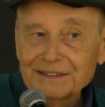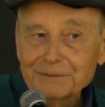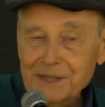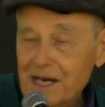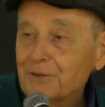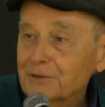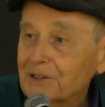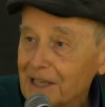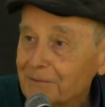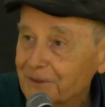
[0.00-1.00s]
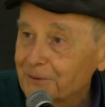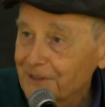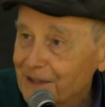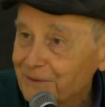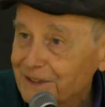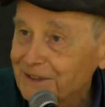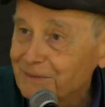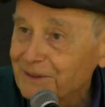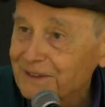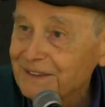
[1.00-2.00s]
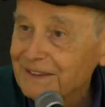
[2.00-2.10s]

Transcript: We have crimes without victims.